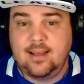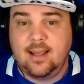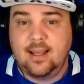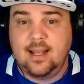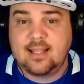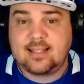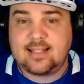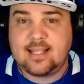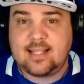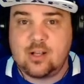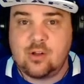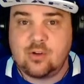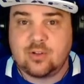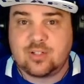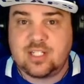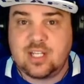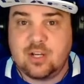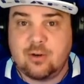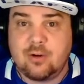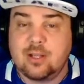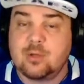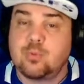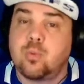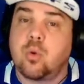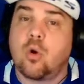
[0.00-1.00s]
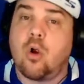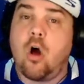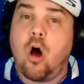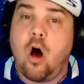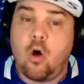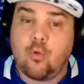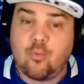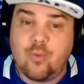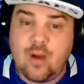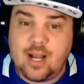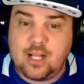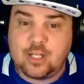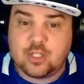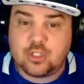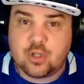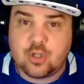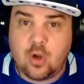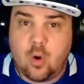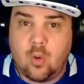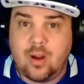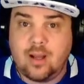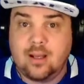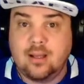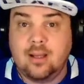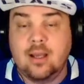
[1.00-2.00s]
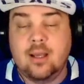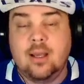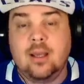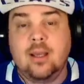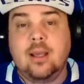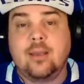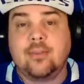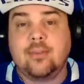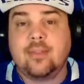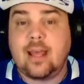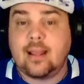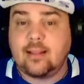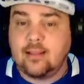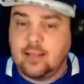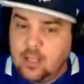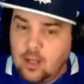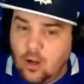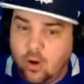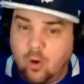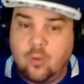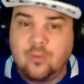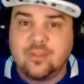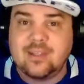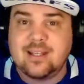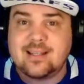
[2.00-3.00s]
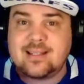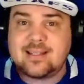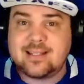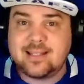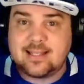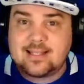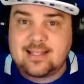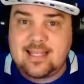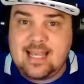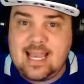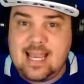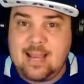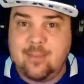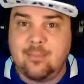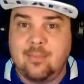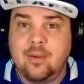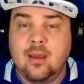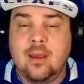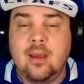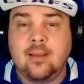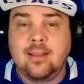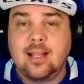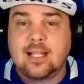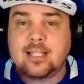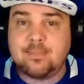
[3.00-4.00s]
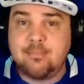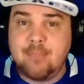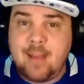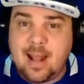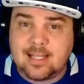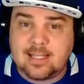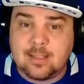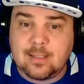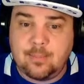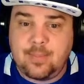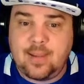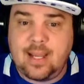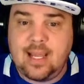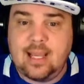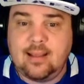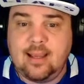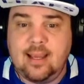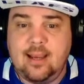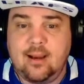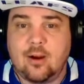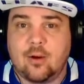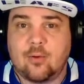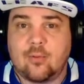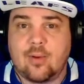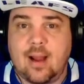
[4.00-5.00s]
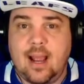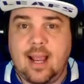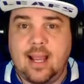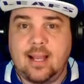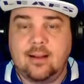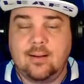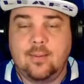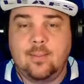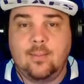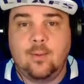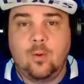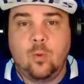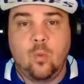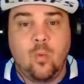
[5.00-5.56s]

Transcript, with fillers: in a single series, we're already showing that, you know, this is a team that's meant to be here, right?